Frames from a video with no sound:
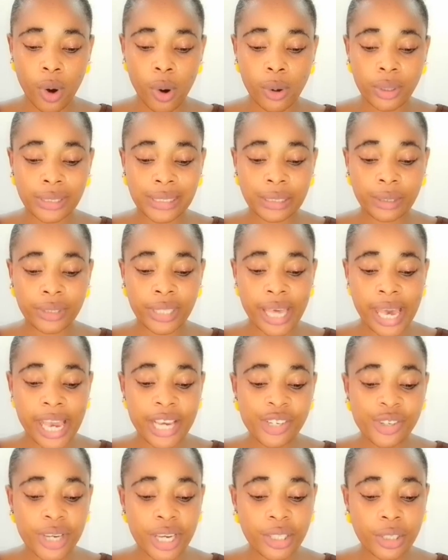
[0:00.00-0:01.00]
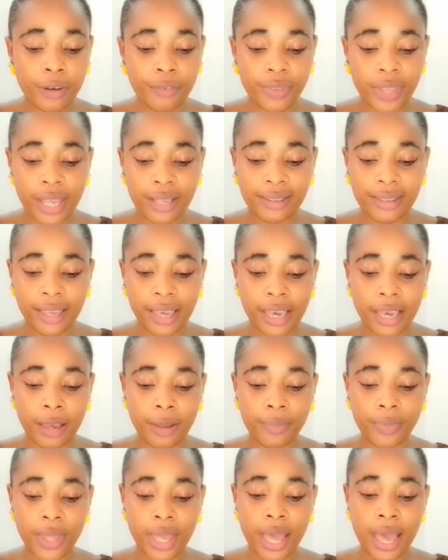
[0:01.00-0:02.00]
until the ancient of days
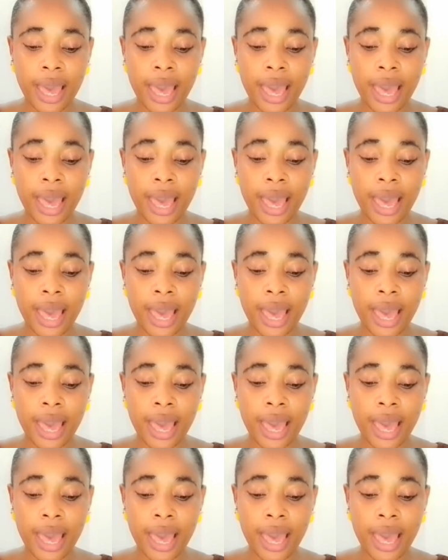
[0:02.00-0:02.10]
came,